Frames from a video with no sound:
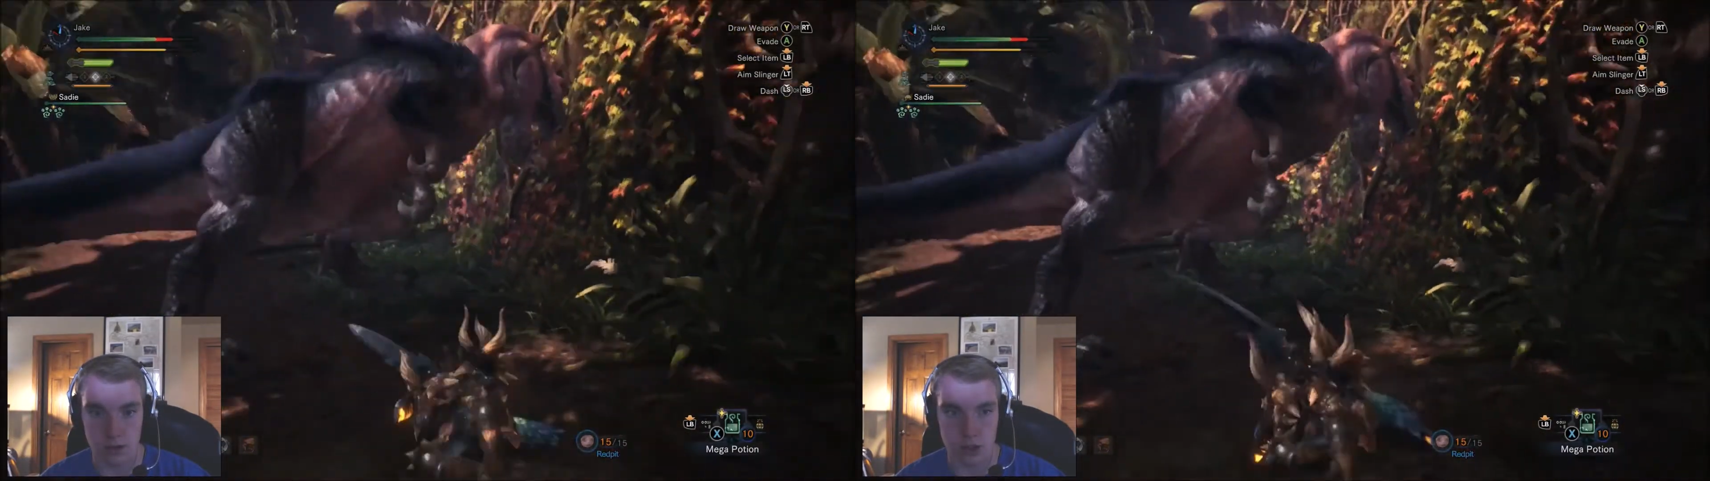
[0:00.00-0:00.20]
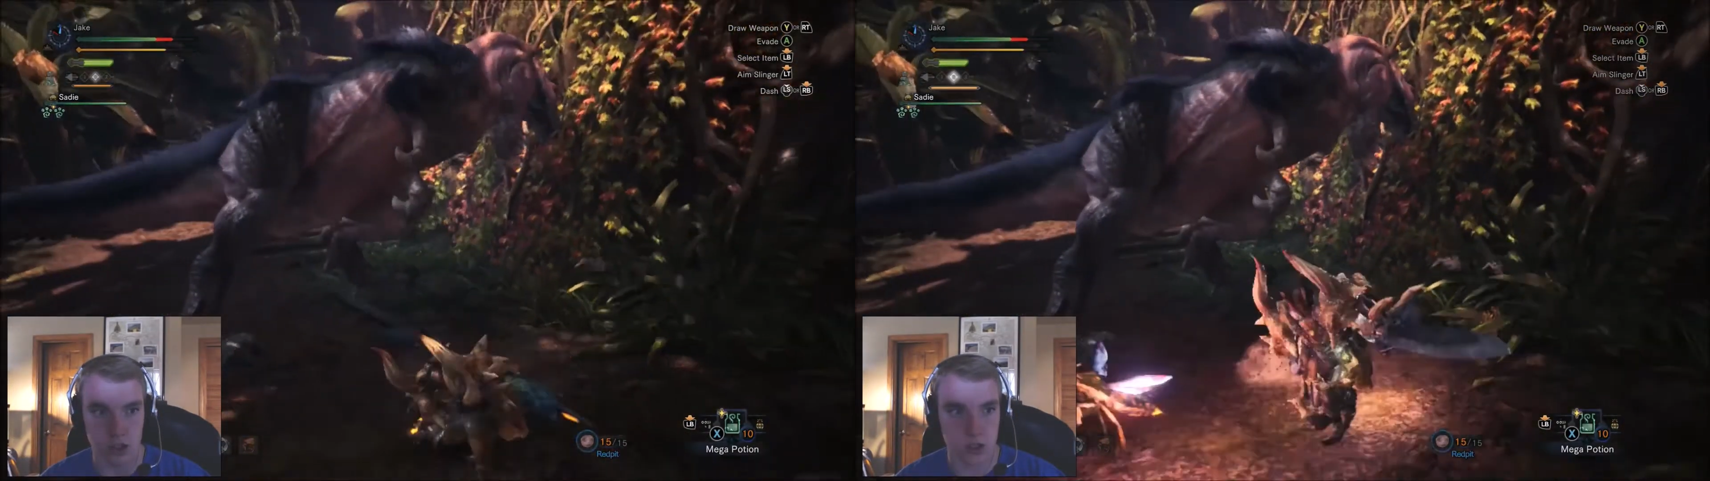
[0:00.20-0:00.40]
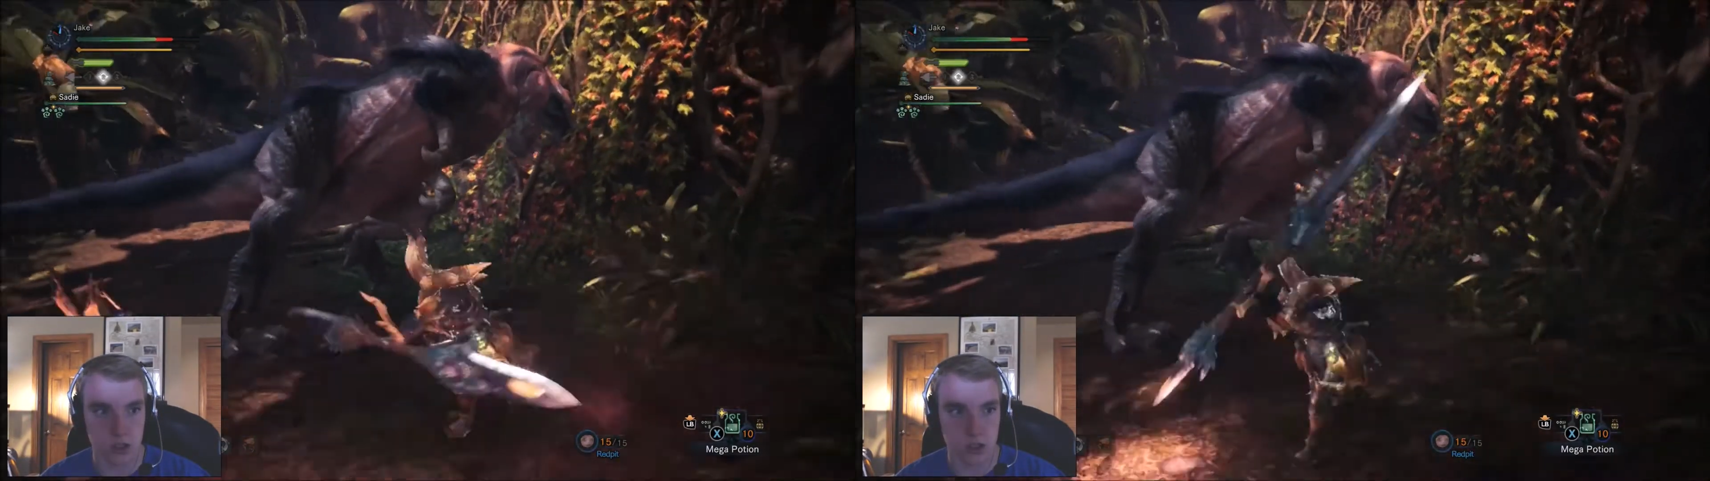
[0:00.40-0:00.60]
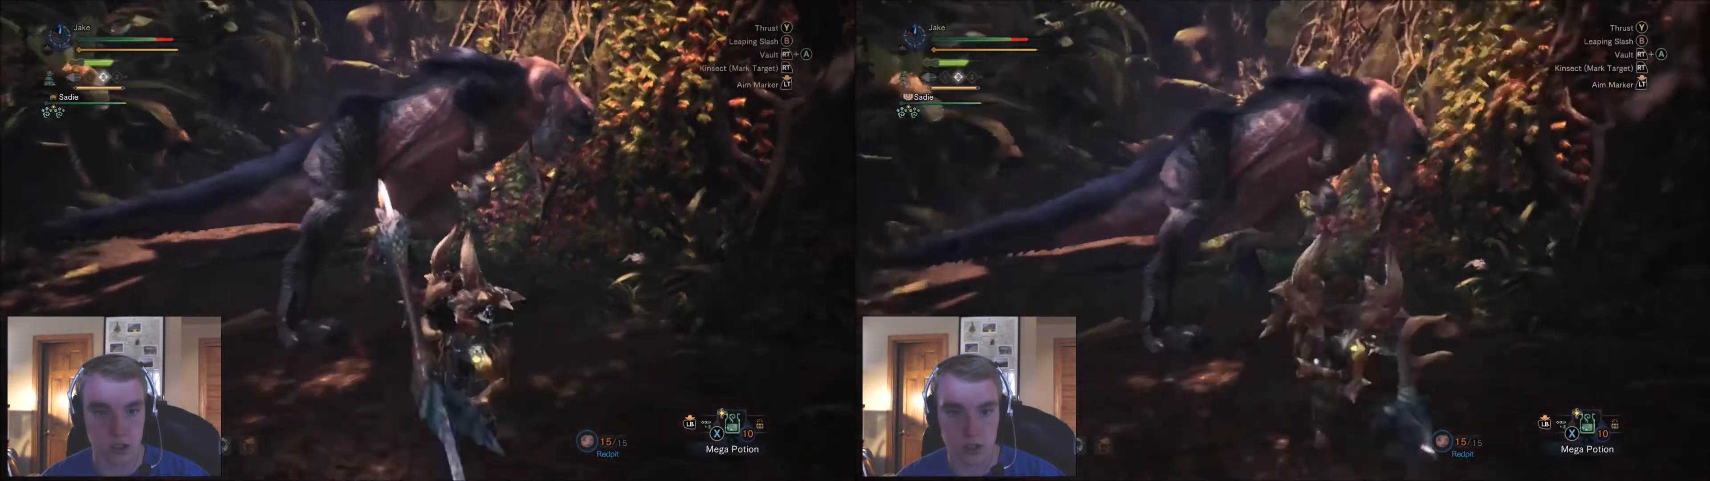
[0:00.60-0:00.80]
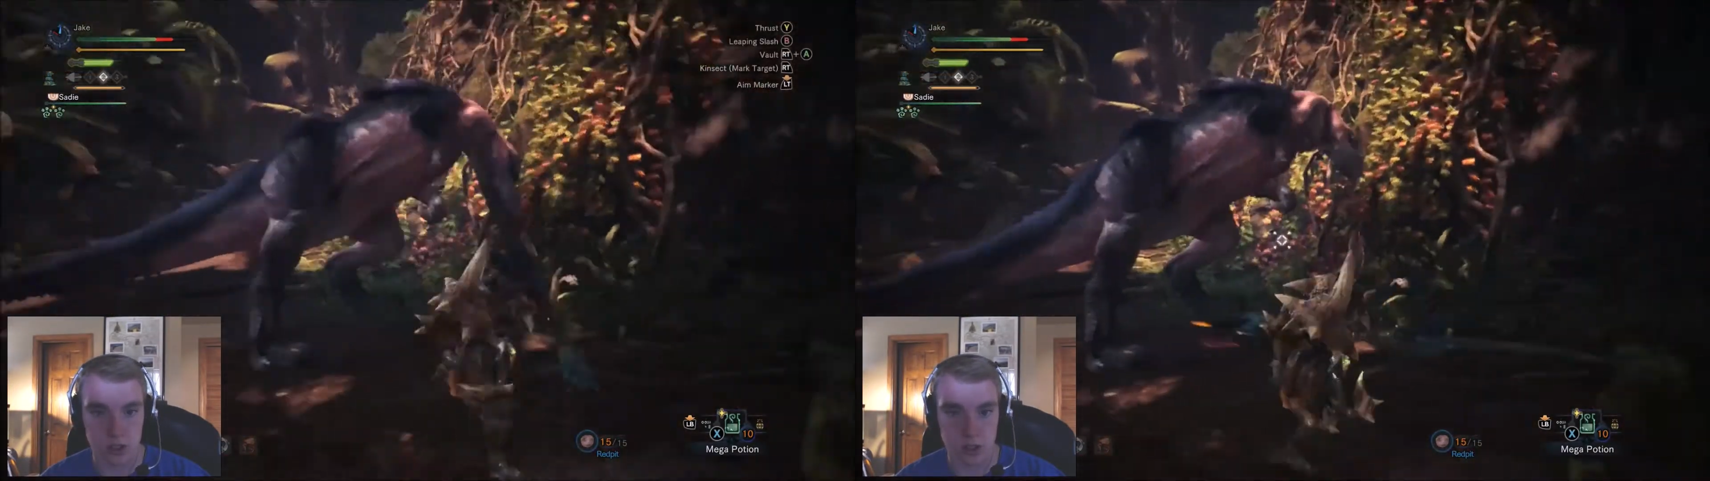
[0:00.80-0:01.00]
legit
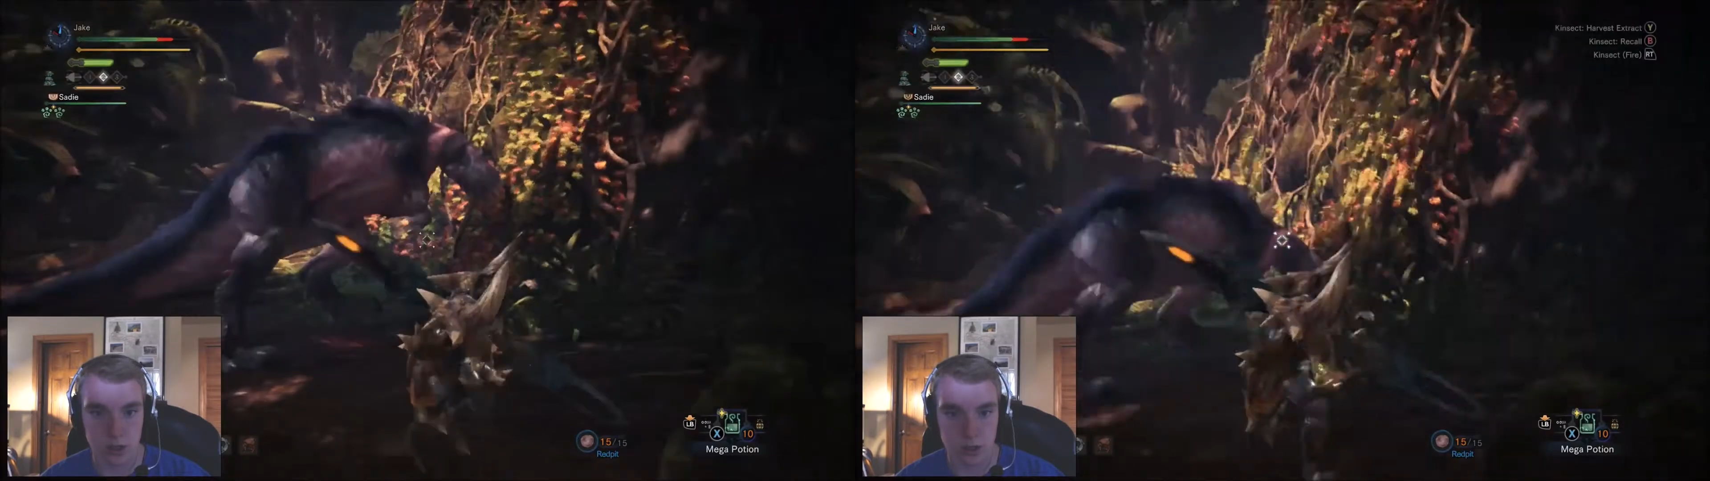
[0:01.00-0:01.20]
just...